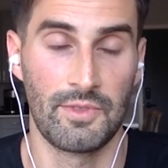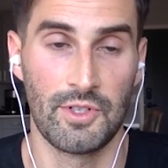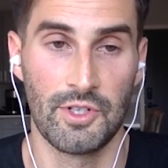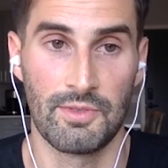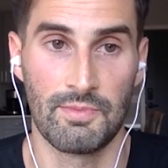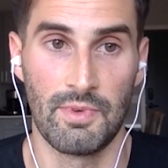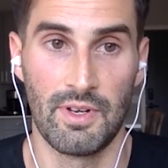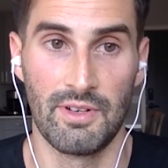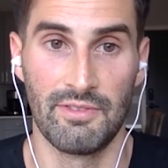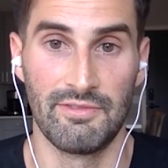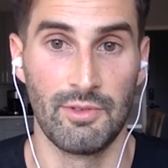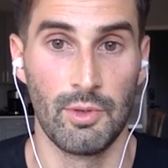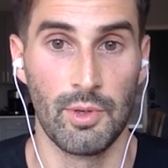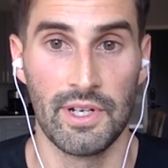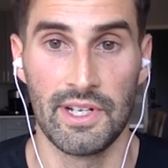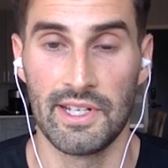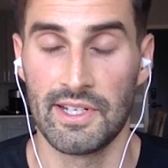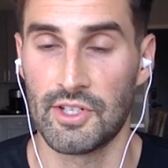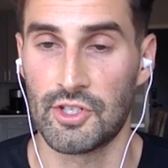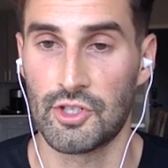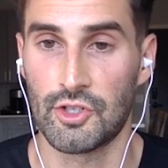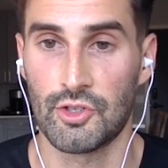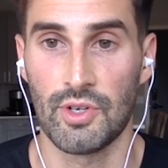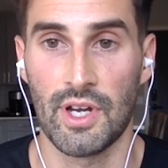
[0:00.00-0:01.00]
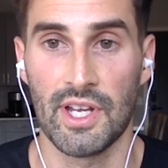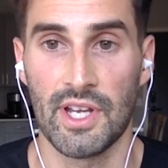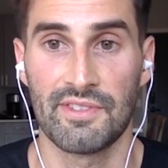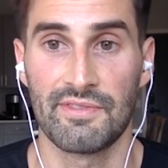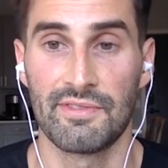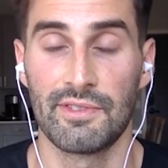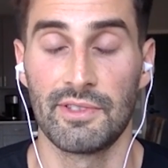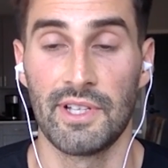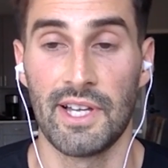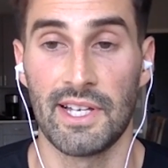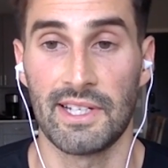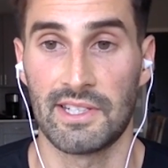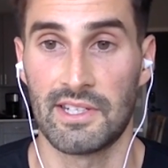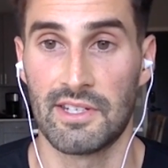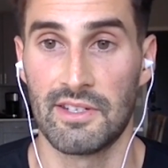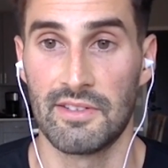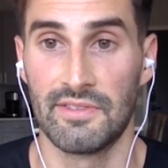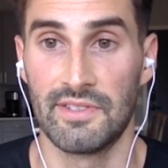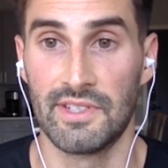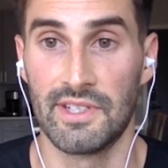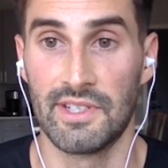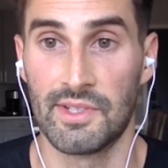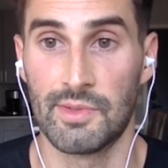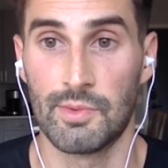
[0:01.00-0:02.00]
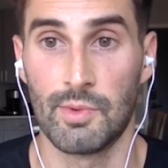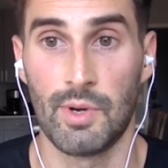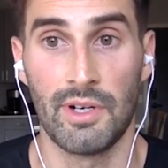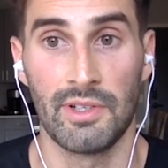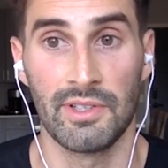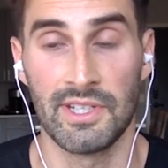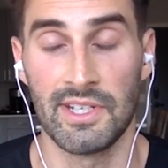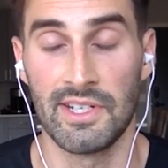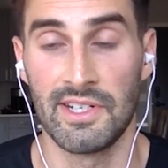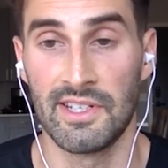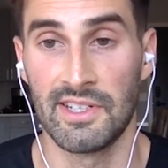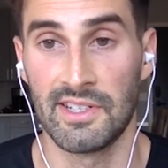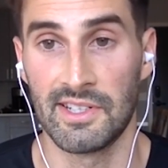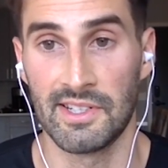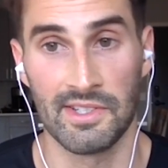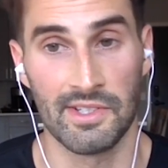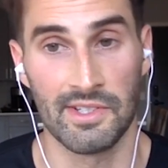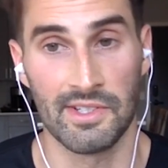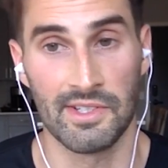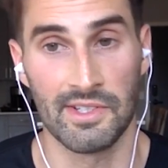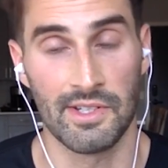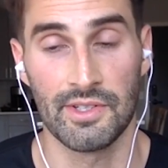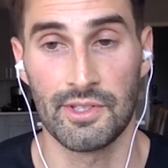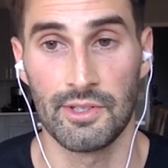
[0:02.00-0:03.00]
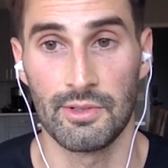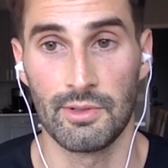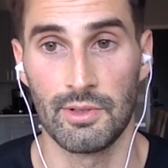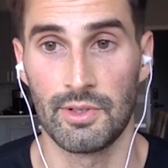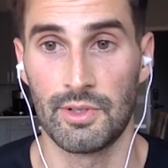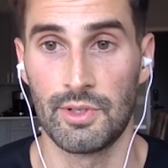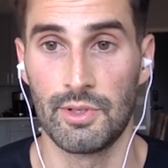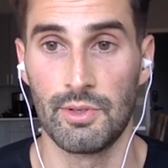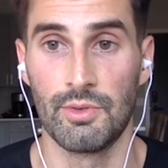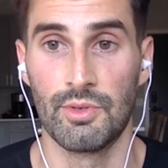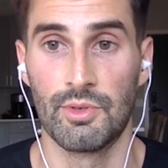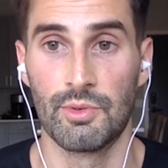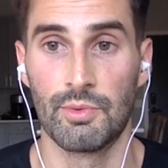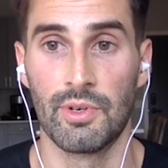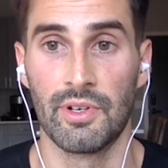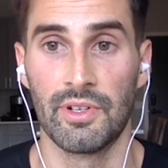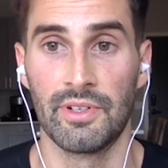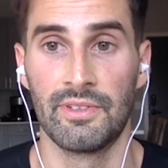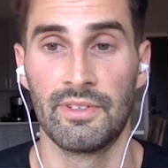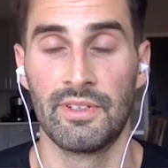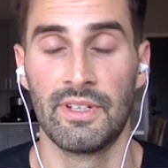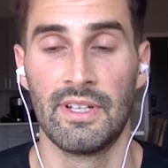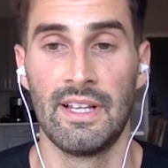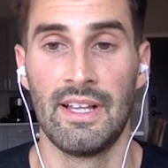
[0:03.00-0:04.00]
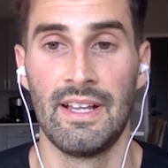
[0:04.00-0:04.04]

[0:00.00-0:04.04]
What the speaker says: just avoiding stressful activities while eating is also a huge one,